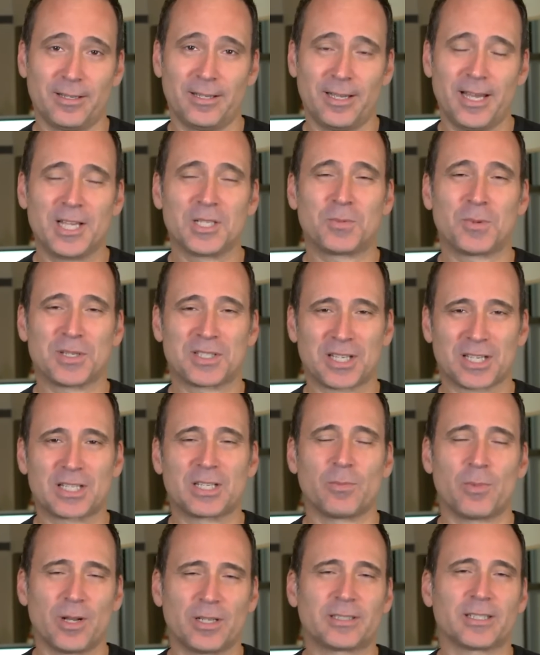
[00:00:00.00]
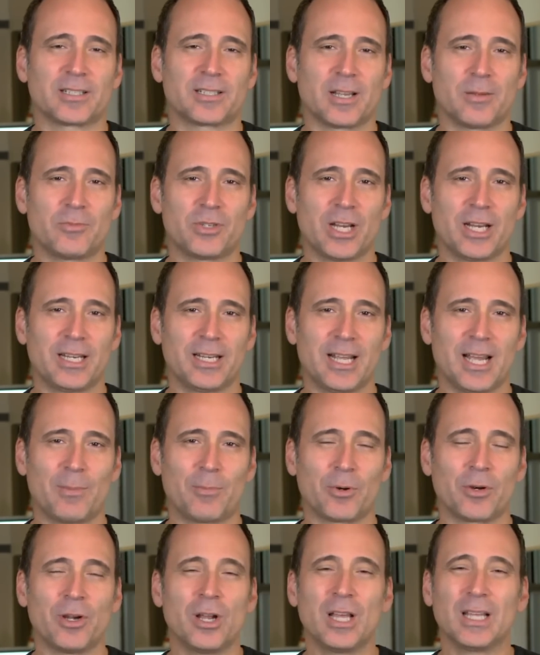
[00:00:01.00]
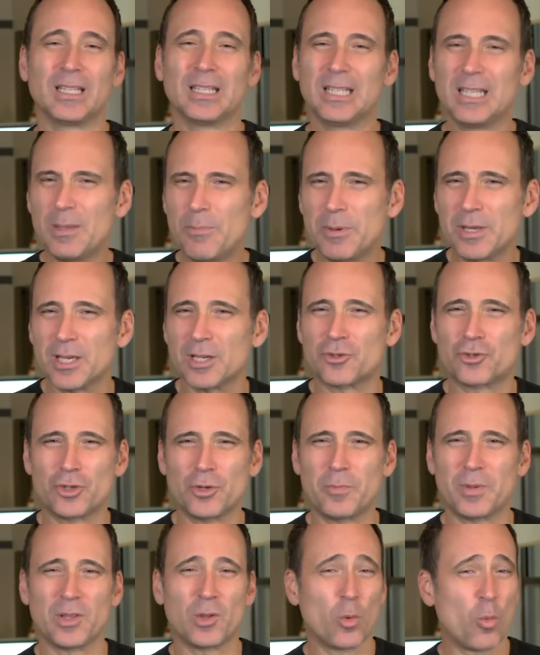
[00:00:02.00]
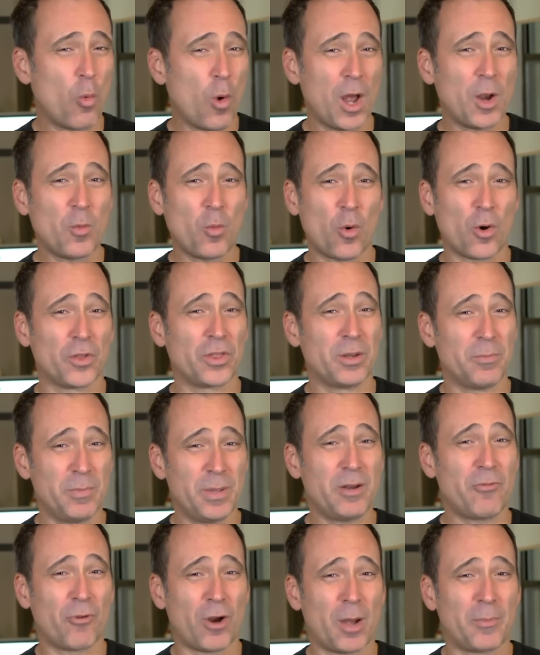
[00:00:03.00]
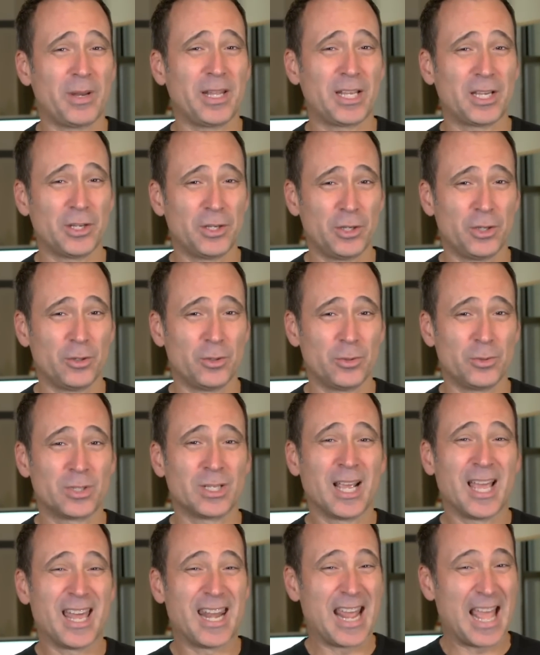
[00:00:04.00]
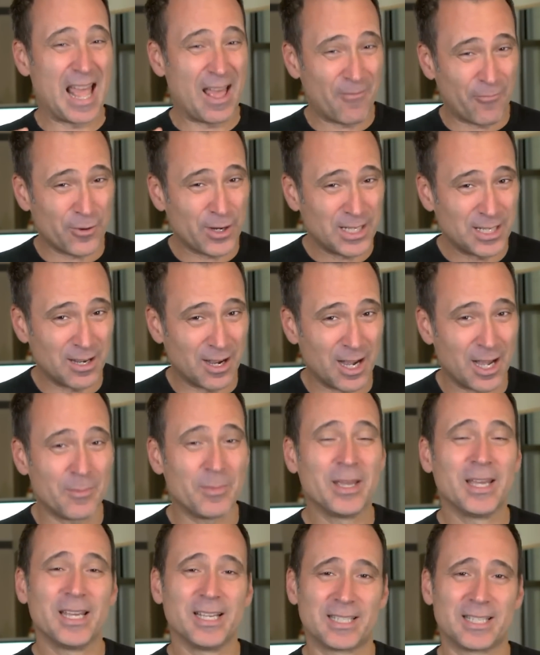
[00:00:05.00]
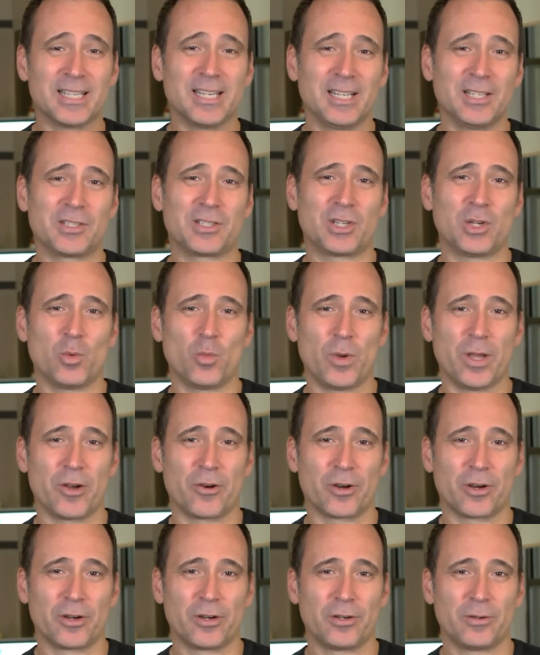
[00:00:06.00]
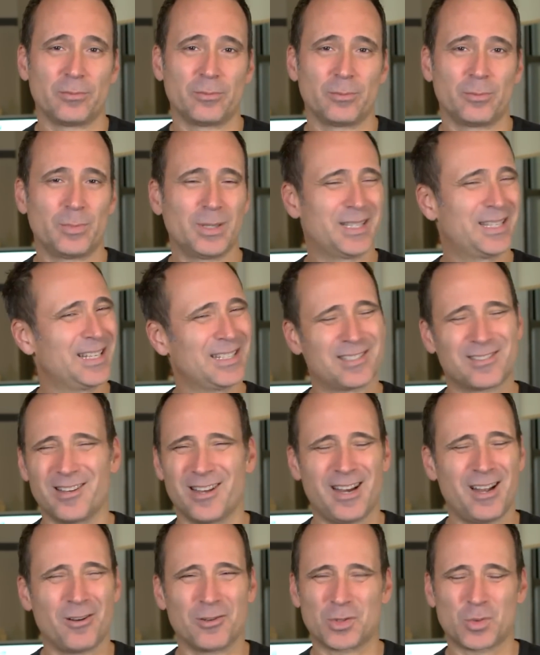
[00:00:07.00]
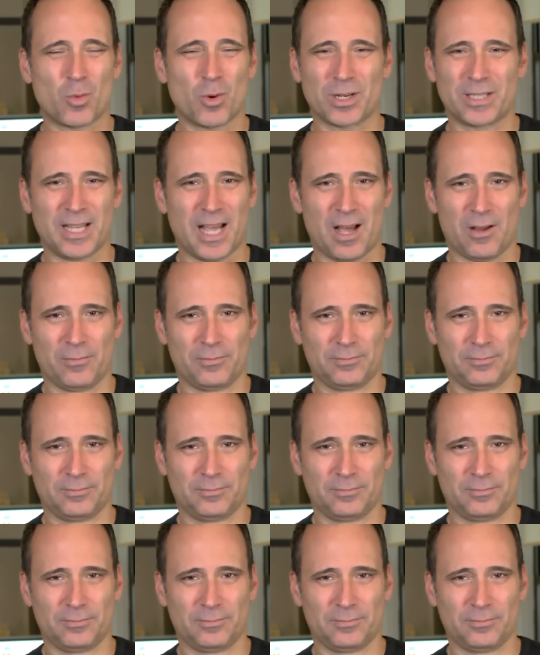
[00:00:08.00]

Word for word: Hey, it's Buzz 60 Politics. I'm Jetty Dapper. Libya should be the one word that Mitt Romney can use, and every time it's an instant winner. But that's not how it's worked out.